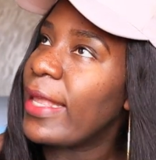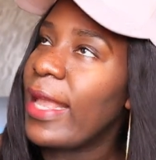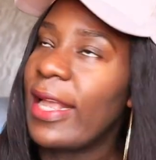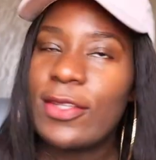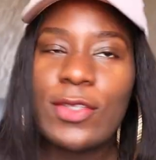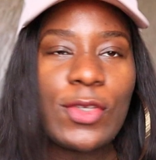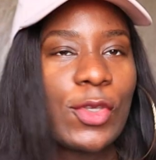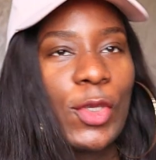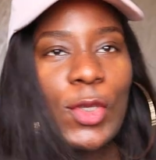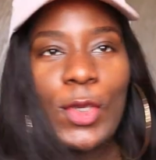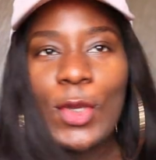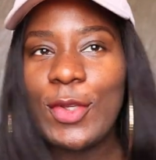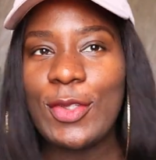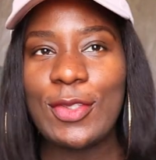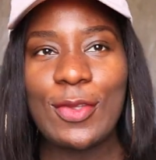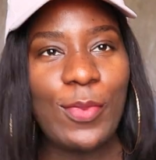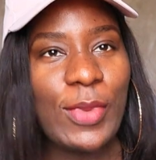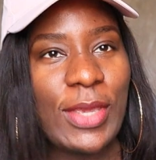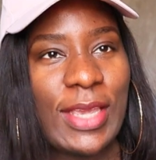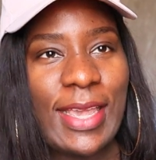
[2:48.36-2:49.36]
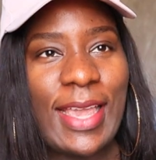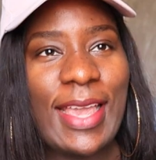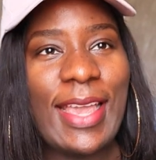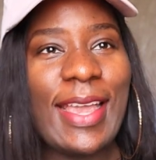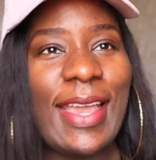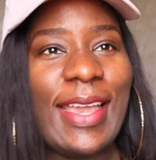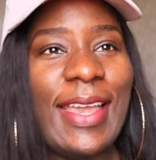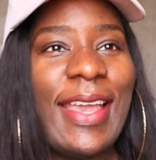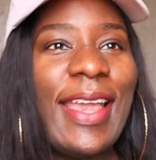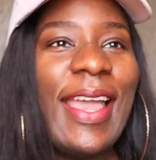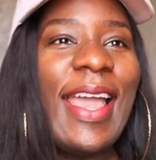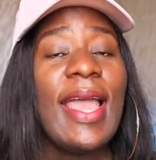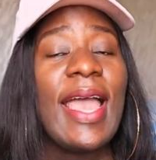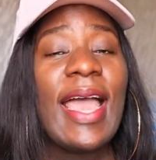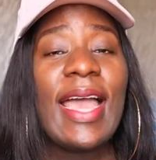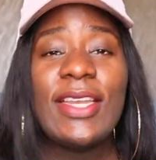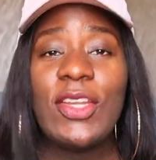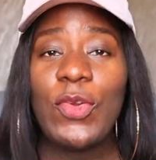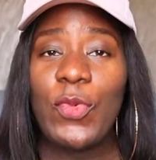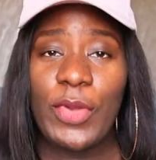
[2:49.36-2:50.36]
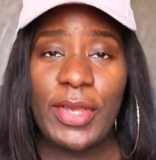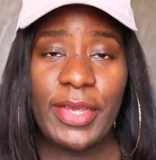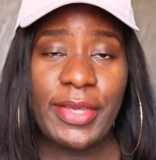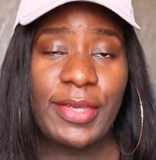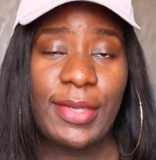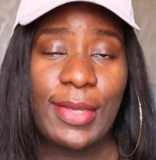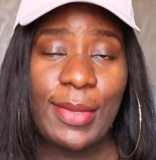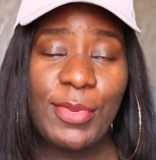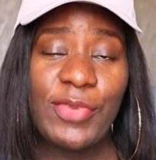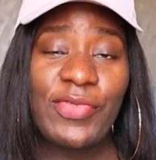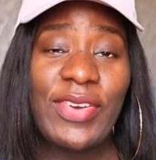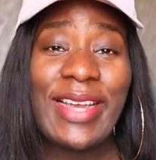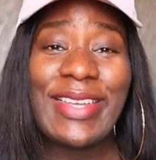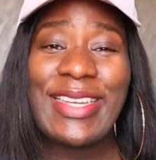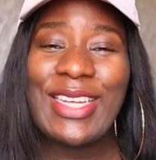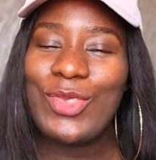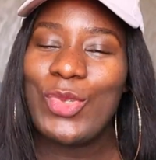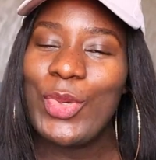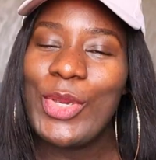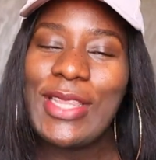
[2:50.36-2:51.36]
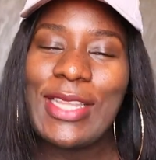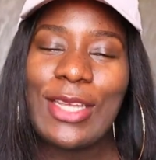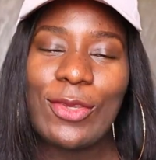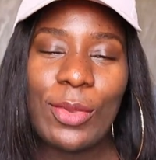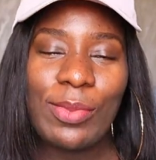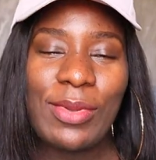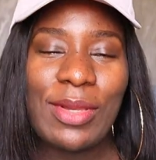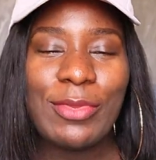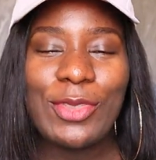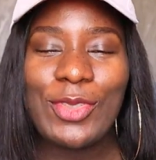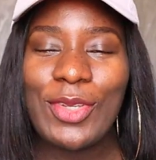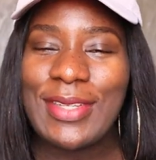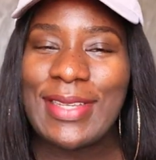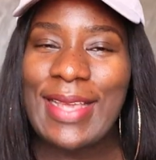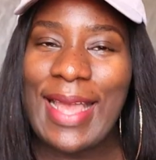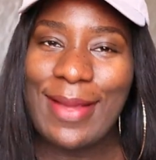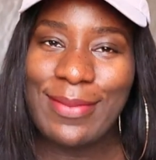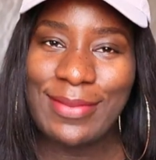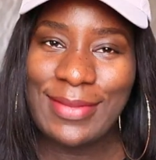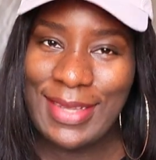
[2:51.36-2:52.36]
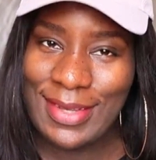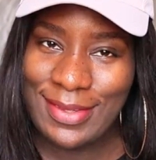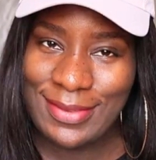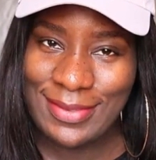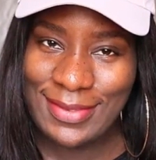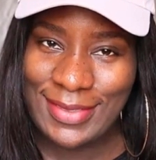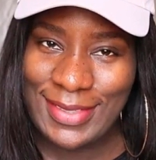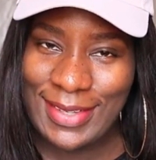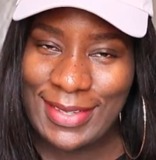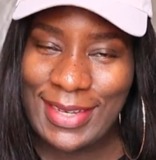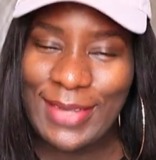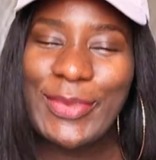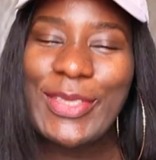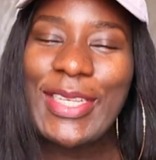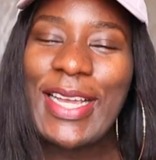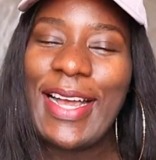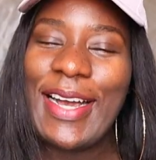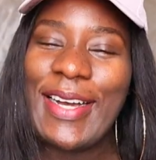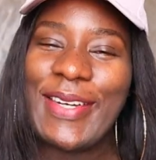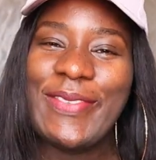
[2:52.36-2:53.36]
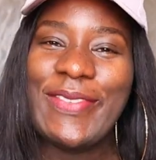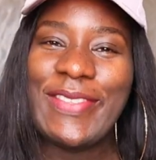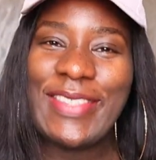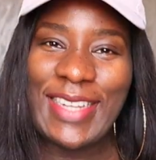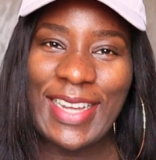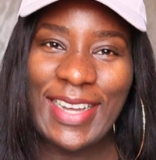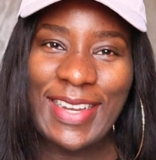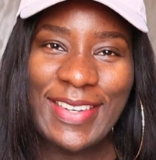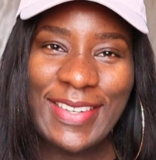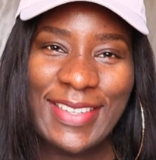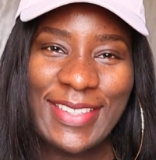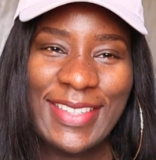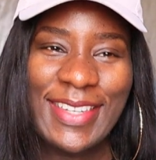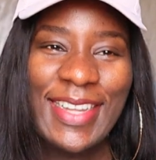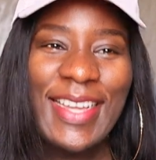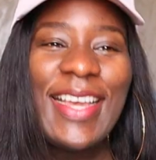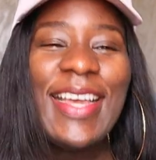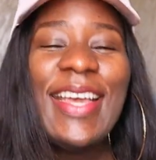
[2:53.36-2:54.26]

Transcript: excuse me. Anyway, before I get too heated up, let me just calm down. Okay, let me calm down.